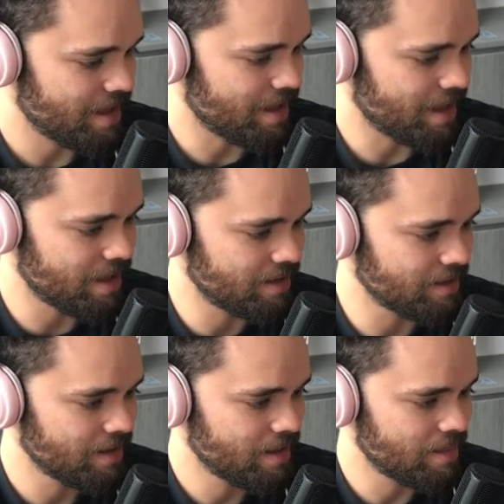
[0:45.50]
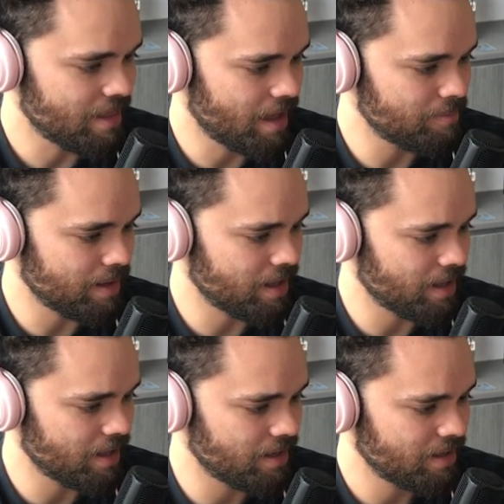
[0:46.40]
and that
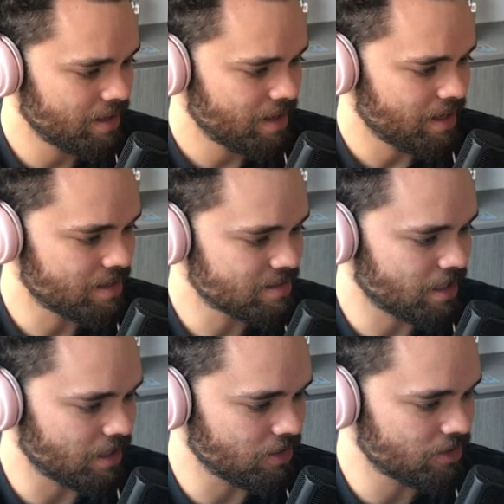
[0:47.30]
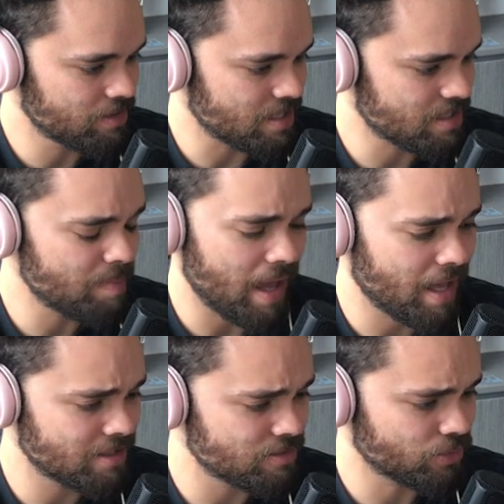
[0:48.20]
man is gonna lose his
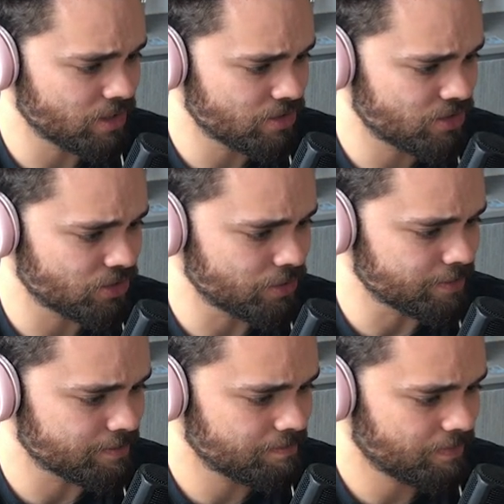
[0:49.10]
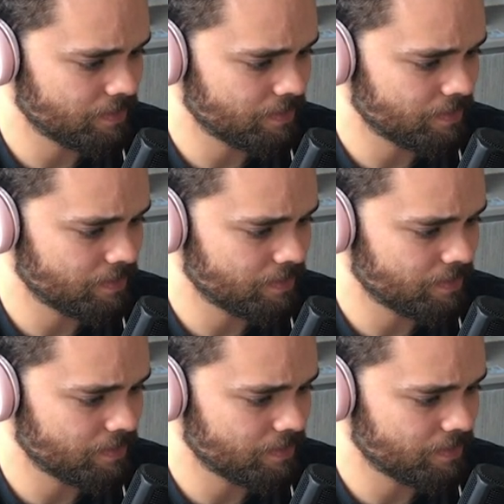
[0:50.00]
pants real soon.